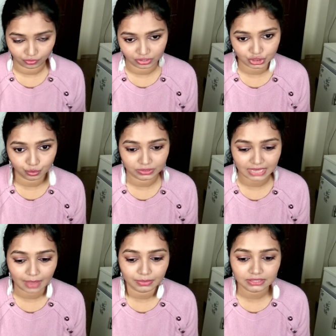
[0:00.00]
rich
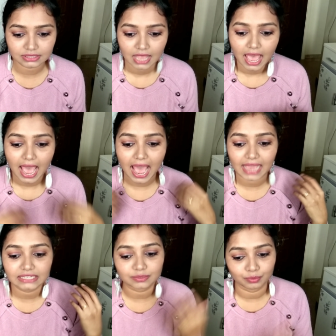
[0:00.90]
vitamins
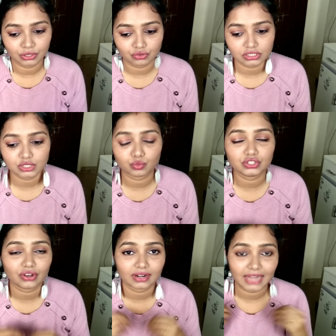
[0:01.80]
and minerals
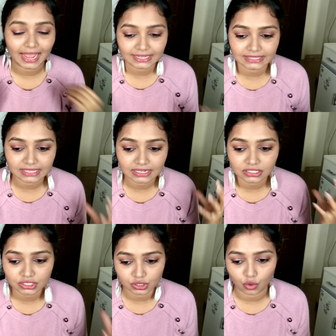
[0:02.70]
which are an
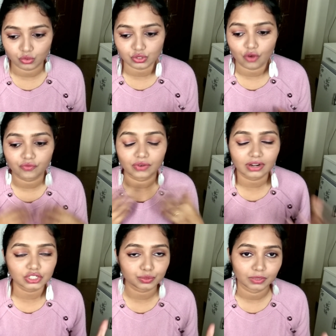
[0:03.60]
excellent source of
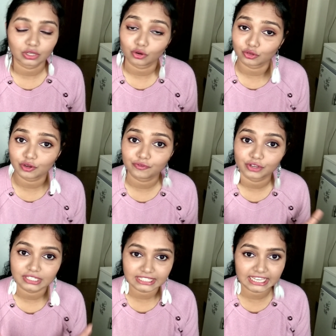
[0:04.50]
nourishment not only for
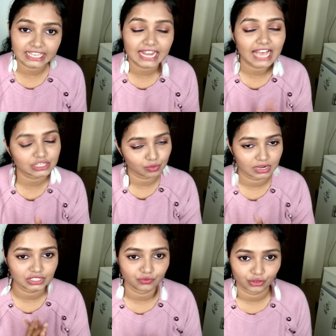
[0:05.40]
your skin as
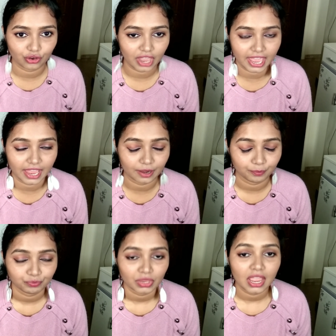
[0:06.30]
well as for your hair.
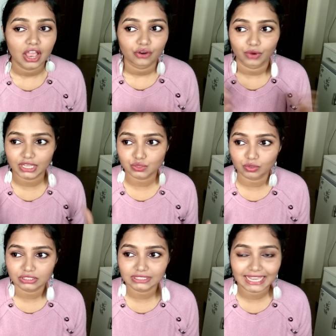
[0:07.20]
Rice
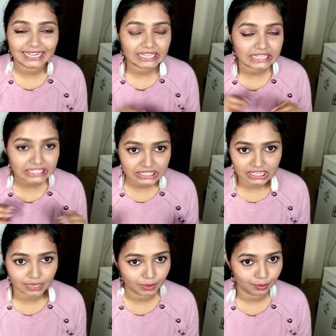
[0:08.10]
water can
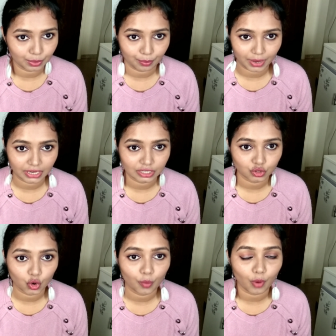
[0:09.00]
easily be prepared at
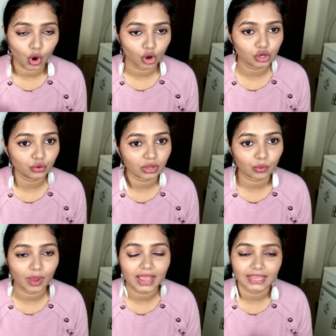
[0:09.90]
home. All you
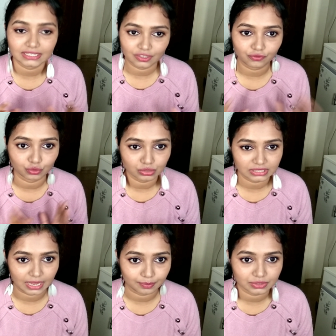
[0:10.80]
require is a few
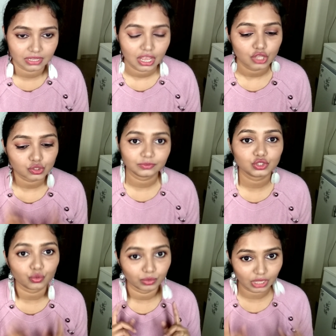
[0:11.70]
steps.
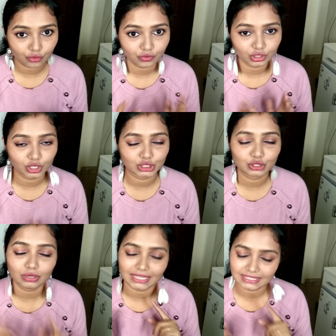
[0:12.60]
So without further
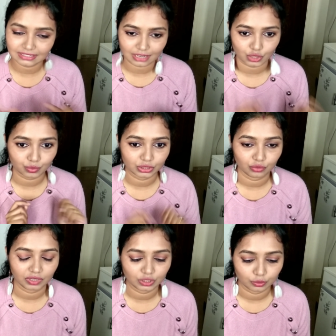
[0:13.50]
ado, let's start with
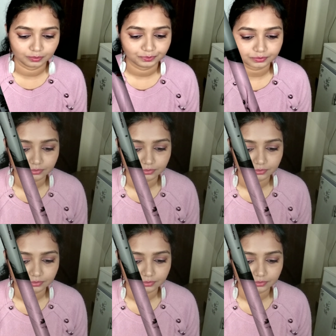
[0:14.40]
the video.